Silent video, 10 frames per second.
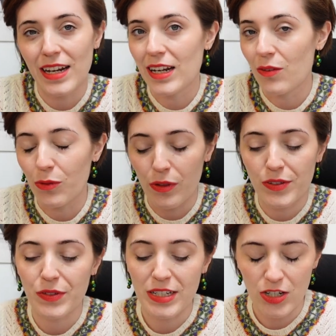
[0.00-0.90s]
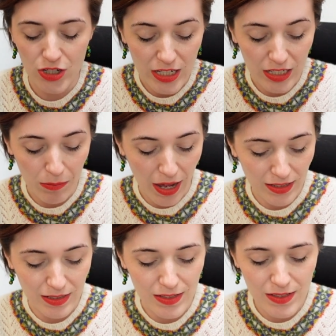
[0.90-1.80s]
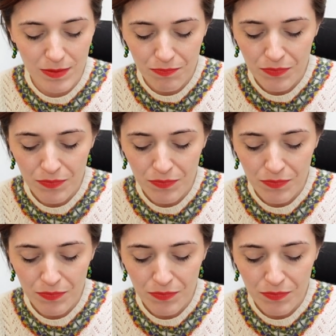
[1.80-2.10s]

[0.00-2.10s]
I love all those vintage knitting patterns.